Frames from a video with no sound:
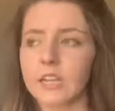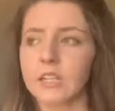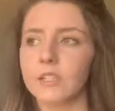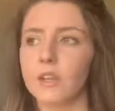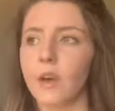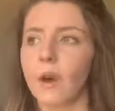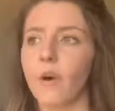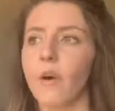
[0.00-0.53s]

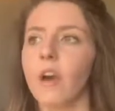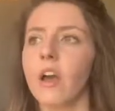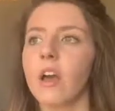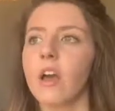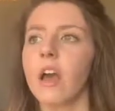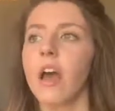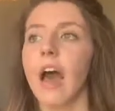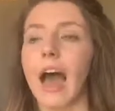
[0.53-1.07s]
So
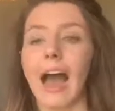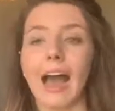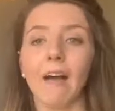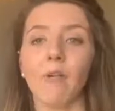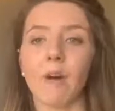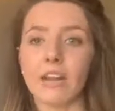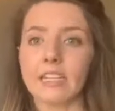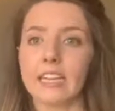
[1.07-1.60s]

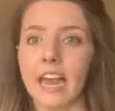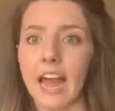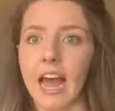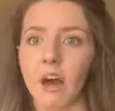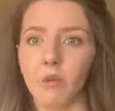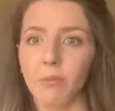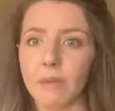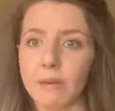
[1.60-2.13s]
I want to
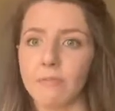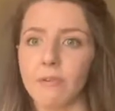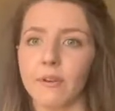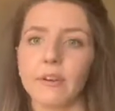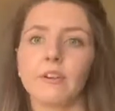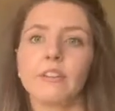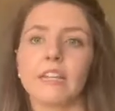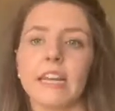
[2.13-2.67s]
help people
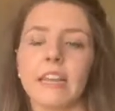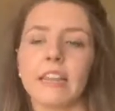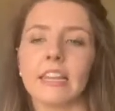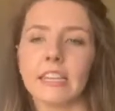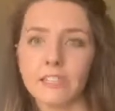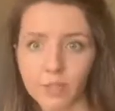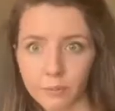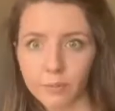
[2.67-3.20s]
understand that
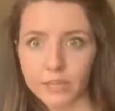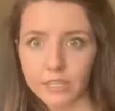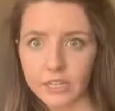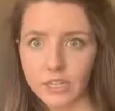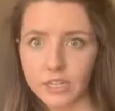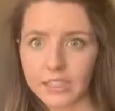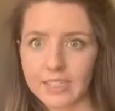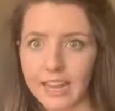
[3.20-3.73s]
these are
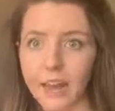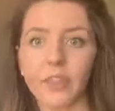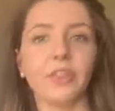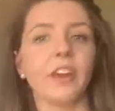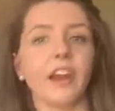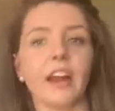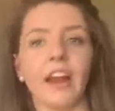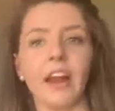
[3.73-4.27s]
positions out there,